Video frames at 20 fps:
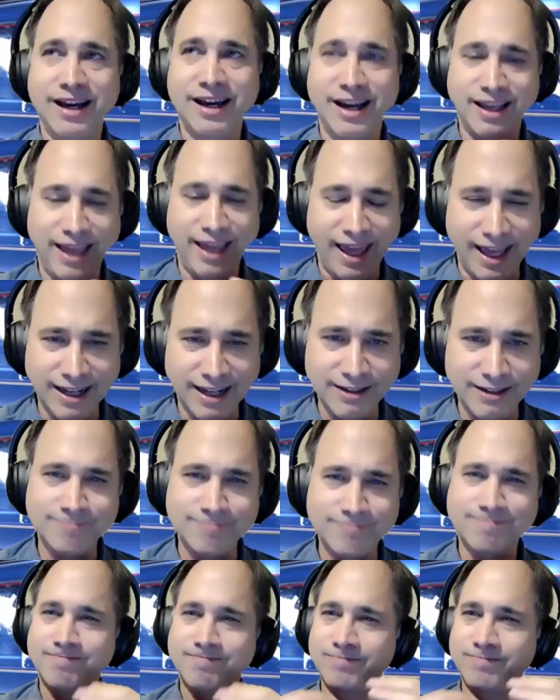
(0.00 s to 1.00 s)
Again,
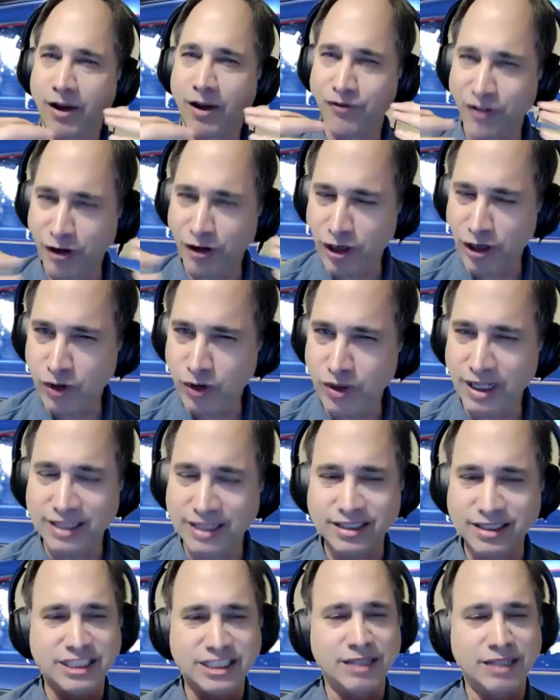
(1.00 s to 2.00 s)
a very unique
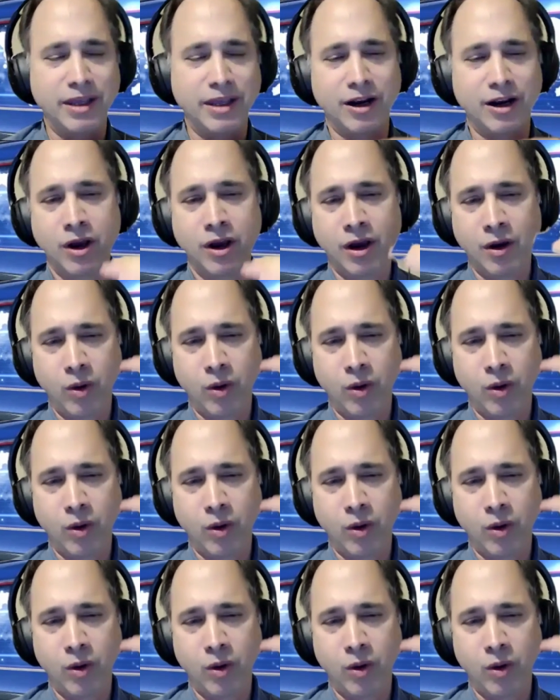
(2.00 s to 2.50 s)
system there.